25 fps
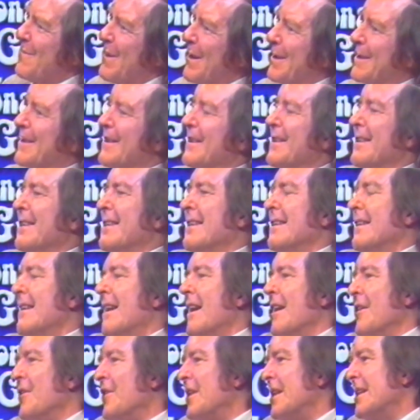But
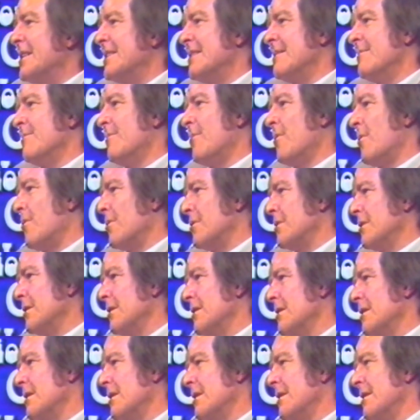I think it's
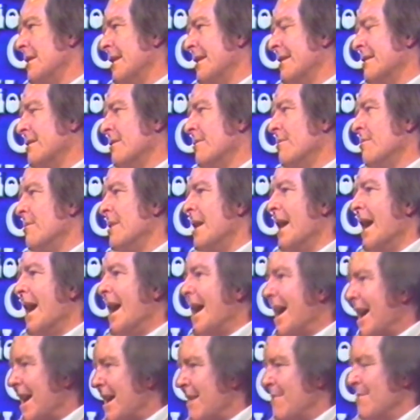important that we
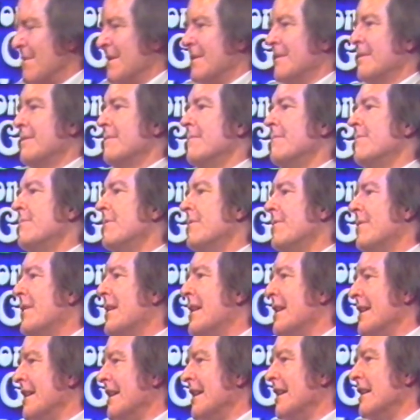aim at
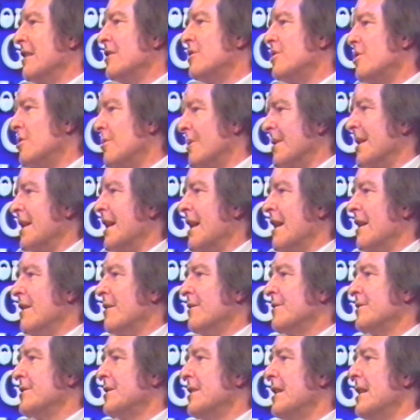providing true
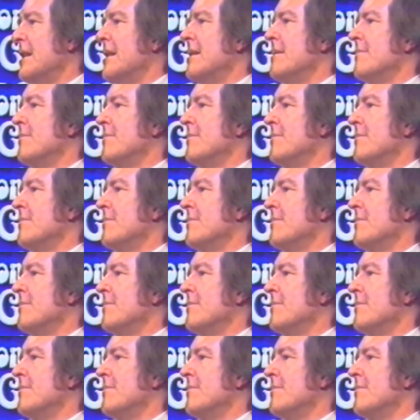accounts